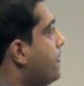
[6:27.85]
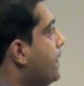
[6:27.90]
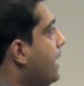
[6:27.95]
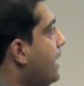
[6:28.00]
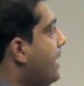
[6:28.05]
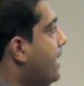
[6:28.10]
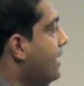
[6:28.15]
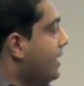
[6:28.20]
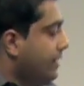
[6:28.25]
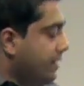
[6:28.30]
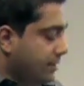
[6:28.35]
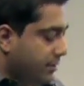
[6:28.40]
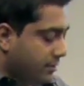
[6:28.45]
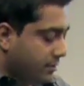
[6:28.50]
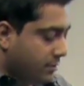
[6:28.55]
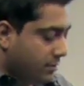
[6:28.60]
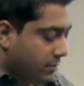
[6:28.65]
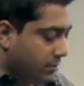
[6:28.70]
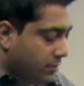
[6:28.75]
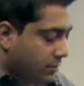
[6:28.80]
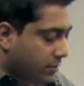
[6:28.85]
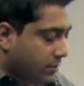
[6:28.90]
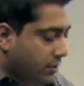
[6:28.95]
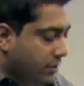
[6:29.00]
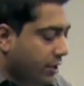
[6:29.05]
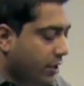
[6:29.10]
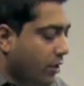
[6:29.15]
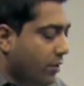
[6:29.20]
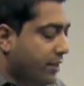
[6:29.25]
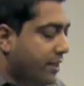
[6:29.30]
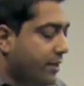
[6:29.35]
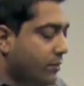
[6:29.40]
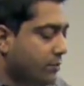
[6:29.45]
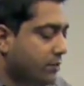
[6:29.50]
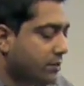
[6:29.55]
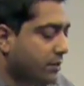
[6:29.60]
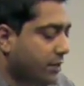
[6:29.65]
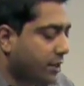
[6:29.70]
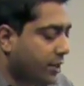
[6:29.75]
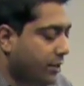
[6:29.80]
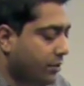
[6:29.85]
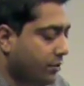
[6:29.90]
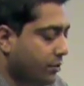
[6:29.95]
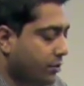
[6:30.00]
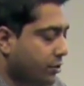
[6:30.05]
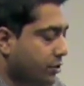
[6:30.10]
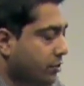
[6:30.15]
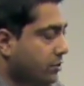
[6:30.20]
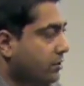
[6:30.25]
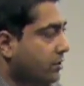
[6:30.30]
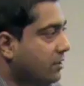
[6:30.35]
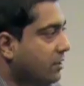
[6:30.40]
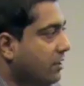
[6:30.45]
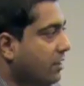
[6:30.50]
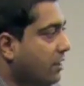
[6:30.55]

And he was a huge